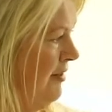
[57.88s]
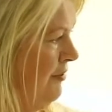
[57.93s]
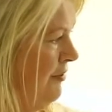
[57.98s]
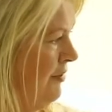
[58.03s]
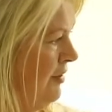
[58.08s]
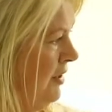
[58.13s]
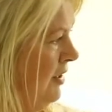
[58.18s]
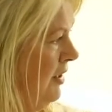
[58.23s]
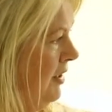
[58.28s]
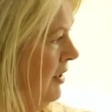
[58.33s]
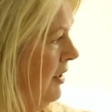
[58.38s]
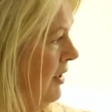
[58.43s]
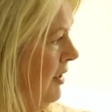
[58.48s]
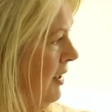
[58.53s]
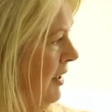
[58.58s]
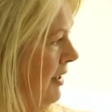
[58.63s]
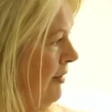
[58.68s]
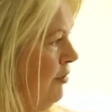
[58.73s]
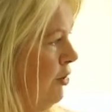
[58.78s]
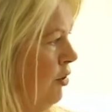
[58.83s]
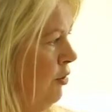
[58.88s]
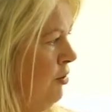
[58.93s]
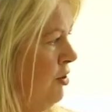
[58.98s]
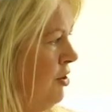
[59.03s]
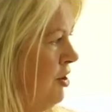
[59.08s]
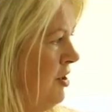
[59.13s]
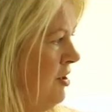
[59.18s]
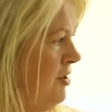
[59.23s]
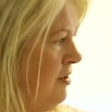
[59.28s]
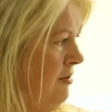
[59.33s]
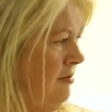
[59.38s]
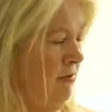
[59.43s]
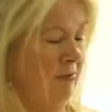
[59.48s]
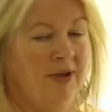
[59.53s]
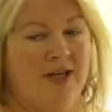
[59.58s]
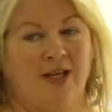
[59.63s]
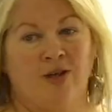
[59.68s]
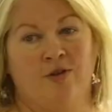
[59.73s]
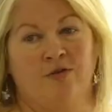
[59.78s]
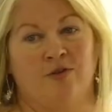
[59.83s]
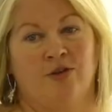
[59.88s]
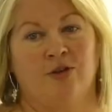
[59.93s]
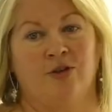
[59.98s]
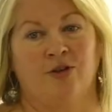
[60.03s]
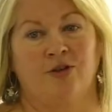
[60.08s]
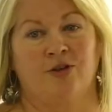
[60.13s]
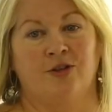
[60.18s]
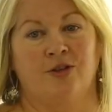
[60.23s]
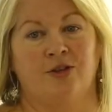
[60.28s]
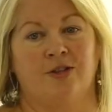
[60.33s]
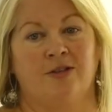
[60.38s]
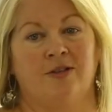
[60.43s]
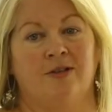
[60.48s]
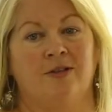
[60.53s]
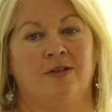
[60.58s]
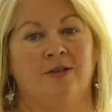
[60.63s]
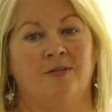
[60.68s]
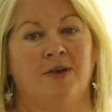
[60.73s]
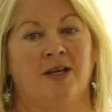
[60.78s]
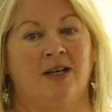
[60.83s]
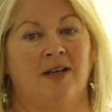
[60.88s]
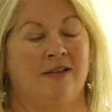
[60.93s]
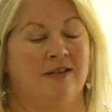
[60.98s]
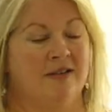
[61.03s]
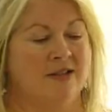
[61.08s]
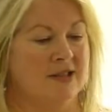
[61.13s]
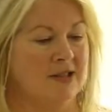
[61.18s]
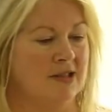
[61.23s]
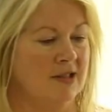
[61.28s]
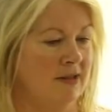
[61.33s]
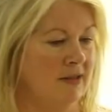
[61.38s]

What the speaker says: I've coached well over 100 marathons